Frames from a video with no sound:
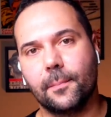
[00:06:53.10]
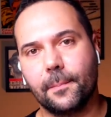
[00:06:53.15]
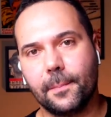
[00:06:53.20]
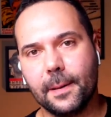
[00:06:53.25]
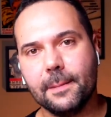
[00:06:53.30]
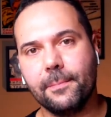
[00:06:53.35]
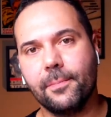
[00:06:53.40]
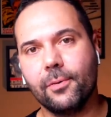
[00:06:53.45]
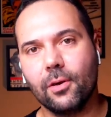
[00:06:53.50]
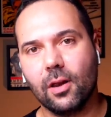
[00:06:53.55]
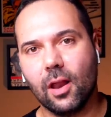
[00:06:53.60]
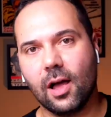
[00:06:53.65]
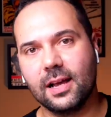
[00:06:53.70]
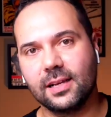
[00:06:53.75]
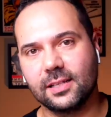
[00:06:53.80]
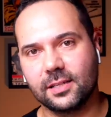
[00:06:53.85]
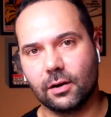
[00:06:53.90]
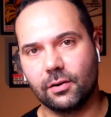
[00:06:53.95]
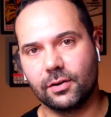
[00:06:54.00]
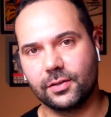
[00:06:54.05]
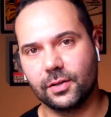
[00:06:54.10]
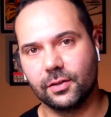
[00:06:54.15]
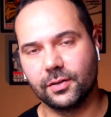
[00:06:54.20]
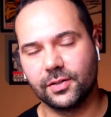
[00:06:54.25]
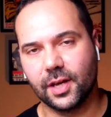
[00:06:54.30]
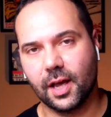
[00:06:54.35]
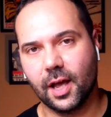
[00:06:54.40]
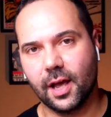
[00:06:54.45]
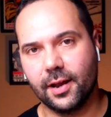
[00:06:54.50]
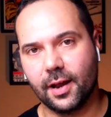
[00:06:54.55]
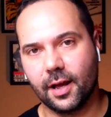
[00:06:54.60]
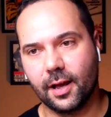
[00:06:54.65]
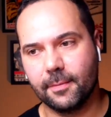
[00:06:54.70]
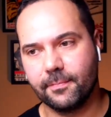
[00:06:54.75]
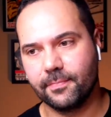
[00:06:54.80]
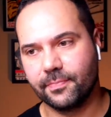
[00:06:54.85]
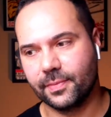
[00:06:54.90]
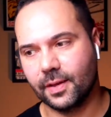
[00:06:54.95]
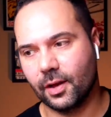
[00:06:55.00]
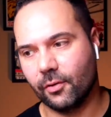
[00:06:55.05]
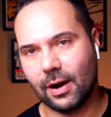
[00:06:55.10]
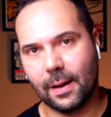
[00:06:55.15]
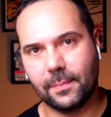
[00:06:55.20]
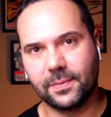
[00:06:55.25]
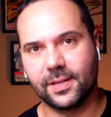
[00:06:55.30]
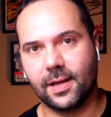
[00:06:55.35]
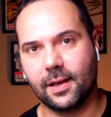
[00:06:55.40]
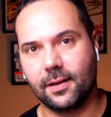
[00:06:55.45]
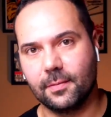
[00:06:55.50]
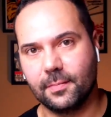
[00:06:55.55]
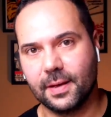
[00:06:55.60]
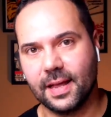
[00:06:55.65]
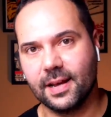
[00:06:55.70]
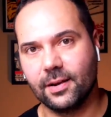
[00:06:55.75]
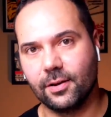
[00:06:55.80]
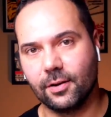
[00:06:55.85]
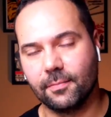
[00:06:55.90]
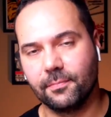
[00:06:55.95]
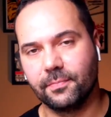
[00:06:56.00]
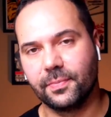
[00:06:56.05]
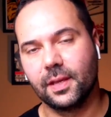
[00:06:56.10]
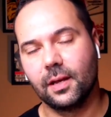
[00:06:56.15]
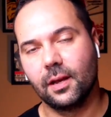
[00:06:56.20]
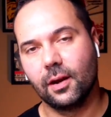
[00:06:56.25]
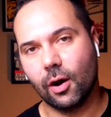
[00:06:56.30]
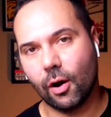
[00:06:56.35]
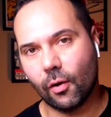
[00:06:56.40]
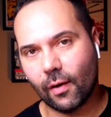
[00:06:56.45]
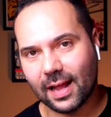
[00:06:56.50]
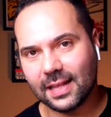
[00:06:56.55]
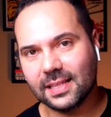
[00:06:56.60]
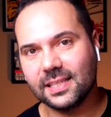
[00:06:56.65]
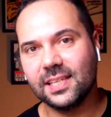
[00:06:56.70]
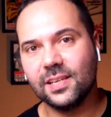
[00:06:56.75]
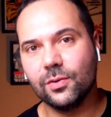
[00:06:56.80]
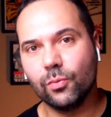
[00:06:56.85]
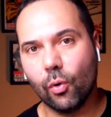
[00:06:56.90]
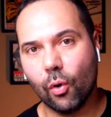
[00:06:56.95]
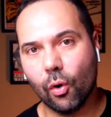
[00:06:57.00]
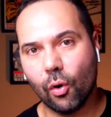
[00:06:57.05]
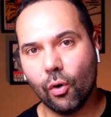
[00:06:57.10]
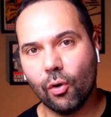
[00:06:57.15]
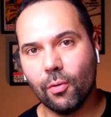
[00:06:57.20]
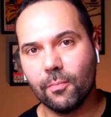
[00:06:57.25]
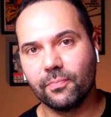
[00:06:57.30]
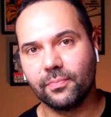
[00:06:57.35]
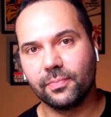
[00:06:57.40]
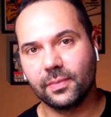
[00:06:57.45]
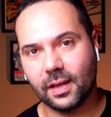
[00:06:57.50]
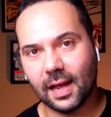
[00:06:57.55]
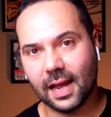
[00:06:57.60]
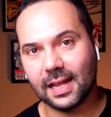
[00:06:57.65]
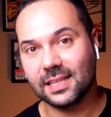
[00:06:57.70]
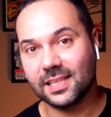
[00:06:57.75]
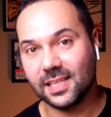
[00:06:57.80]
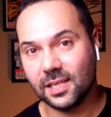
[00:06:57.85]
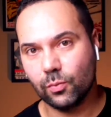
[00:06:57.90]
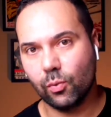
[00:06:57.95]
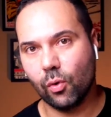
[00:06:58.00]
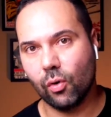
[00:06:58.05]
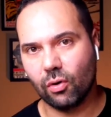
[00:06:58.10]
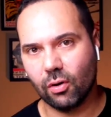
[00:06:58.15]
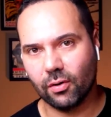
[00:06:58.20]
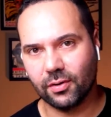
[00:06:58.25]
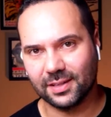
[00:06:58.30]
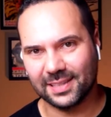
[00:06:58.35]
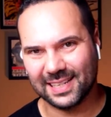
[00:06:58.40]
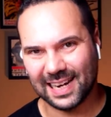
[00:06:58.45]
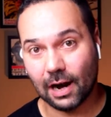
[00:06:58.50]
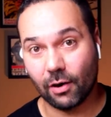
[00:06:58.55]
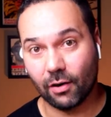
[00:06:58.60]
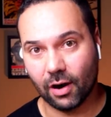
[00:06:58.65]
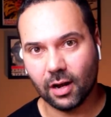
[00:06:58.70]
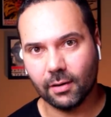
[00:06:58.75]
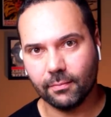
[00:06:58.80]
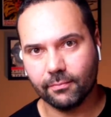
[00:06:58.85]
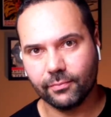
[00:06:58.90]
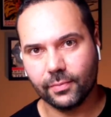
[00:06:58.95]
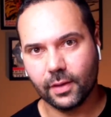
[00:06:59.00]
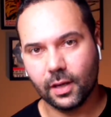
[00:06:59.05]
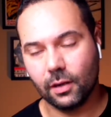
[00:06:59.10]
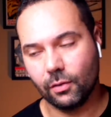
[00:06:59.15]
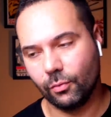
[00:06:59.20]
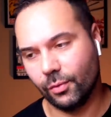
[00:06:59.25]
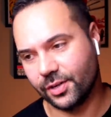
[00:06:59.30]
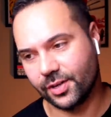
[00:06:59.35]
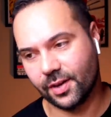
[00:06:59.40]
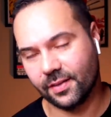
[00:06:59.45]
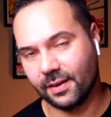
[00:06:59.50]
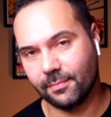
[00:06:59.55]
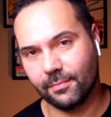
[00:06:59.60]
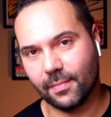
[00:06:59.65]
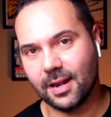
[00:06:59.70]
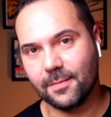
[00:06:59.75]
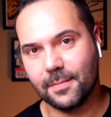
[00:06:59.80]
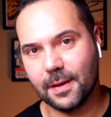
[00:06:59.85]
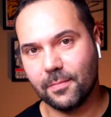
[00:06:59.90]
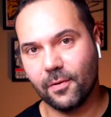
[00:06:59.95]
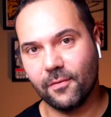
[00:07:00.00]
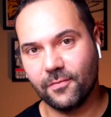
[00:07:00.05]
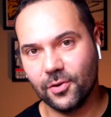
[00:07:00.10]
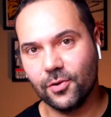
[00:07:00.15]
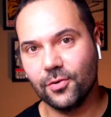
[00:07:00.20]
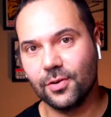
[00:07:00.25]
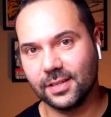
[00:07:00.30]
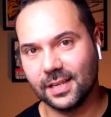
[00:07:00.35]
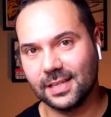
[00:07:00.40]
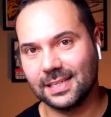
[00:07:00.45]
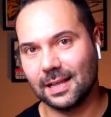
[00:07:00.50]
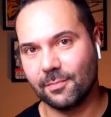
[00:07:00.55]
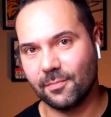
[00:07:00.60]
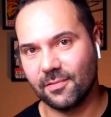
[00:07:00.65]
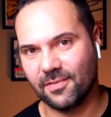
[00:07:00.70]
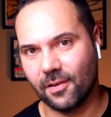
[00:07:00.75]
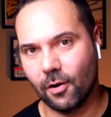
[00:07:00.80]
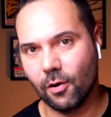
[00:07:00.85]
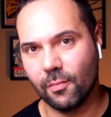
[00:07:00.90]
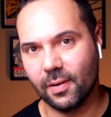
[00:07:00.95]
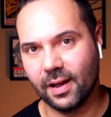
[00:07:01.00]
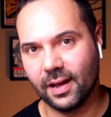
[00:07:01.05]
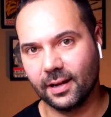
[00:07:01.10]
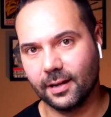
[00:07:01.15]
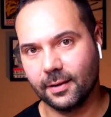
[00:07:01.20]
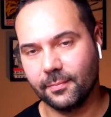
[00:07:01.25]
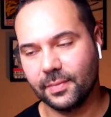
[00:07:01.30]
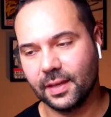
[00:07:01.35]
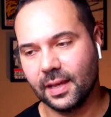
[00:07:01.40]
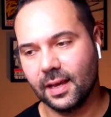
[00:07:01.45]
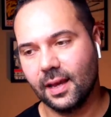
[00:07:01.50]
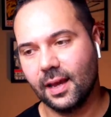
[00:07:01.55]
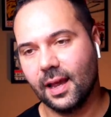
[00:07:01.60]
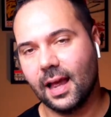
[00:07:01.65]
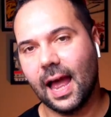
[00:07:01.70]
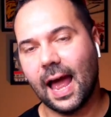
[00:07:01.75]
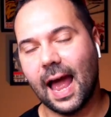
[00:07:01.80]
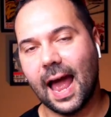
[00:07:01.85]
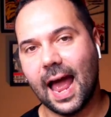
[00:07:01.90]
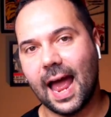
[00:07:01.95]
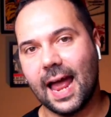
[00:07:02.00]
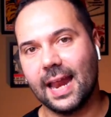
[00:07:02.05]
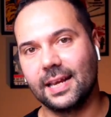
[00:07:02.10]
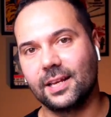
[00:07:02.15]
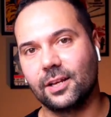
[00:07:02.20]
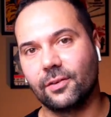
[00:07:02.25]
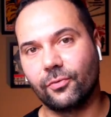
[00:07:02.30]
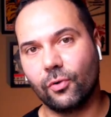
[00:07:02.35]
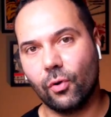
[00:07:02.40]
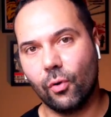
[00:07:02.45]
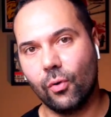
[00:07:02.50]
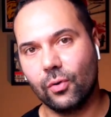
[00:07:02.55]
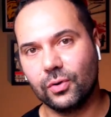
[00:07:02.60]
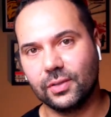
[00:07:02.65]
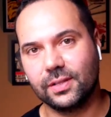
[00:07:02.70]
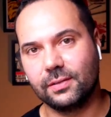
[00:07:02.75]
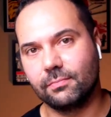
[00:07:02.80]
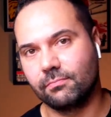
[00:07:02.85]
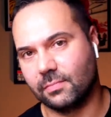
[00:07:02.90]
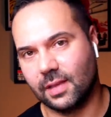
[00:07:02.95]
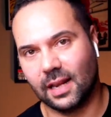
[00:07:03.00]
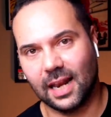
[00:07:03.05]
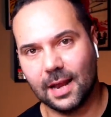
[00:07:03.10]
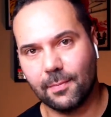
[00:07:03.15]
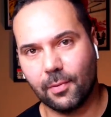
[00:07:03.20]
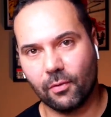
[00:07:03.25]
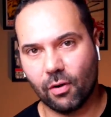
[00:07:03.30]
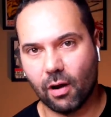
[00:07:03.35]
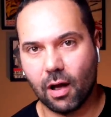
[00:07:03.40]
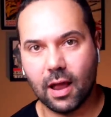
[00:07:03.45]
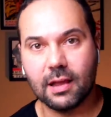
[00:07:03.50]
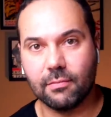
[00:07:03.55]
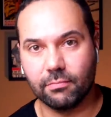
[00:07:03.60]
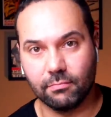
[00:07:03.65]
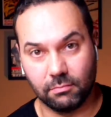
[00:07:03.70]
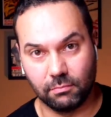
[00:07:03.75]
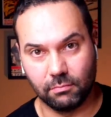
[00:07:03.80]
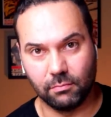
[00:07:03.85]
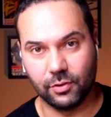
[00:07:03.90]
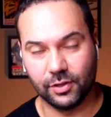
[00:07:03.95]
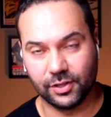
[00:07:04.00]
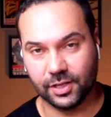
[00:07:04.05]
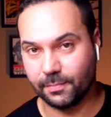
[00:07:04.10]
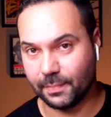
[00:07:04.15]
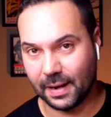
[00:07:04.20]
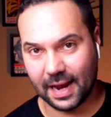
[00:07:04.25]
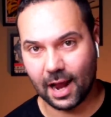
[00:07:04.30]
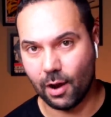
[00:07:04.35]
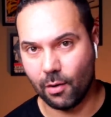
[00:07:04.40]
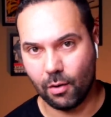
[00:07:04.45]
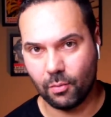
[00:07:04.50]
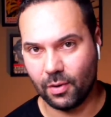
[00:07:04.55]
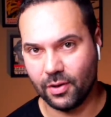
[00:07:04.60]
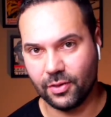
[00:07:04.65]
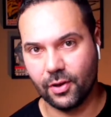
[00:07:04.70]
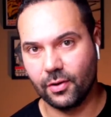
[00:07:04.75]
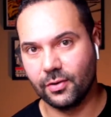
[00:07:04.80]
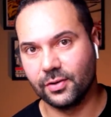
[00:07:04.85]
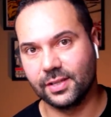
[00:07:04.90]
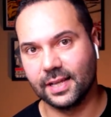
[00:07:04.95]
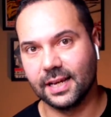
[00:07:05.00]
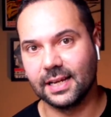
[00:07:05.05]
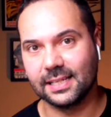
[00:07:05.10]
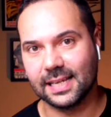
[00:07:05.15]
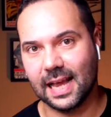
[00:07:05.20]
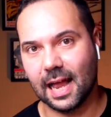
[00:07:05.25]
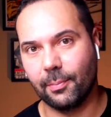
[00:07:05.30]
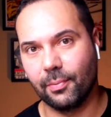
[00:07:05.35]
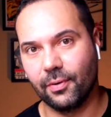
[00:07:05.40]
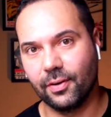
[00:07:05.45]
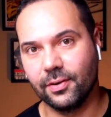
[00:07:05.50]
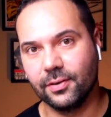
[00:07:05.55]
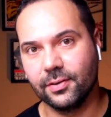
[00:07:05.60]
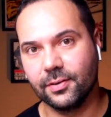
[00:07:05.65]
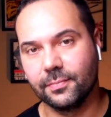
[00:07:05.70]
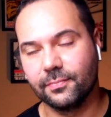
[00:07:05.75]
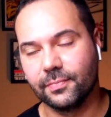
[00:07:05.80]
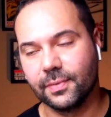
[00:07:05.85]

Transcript: people like Zarah Sultana or Apsana Begum are anti-war on terror, which I think many people viewed as Islamophobic. And of course, the Labour right was in power when those things happened.